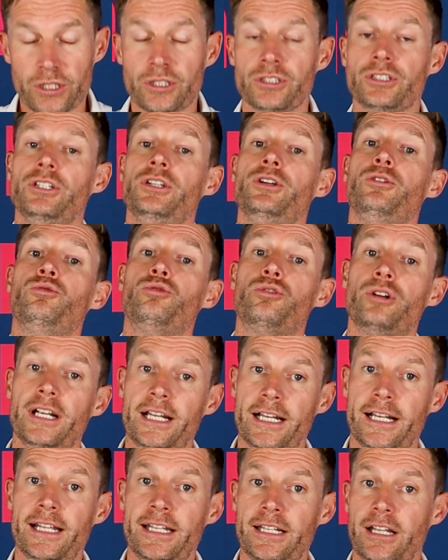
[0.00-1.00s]
So you
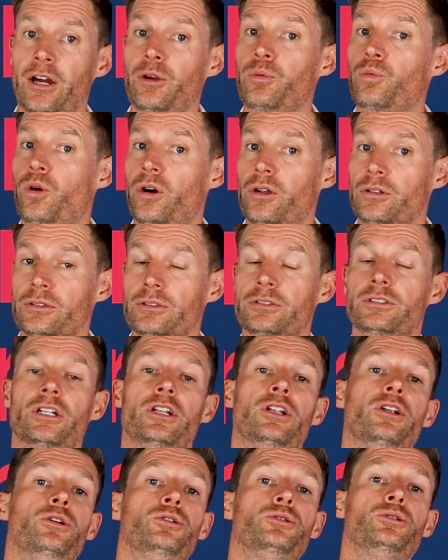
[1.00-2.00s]
really don't want to
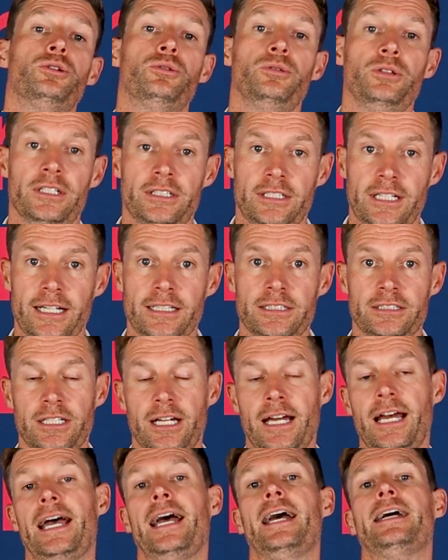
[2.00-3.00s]
lose all your
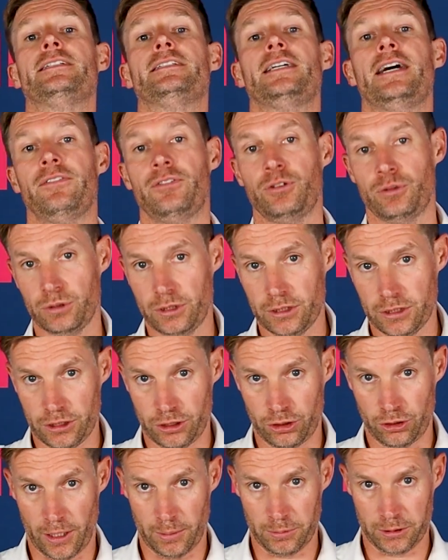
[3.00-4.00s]
data and have all the
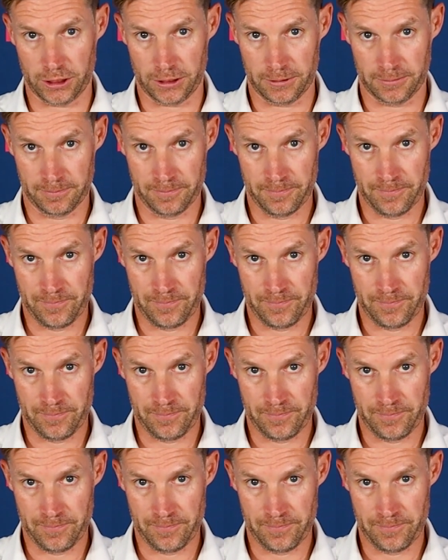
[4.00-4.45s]
disruption.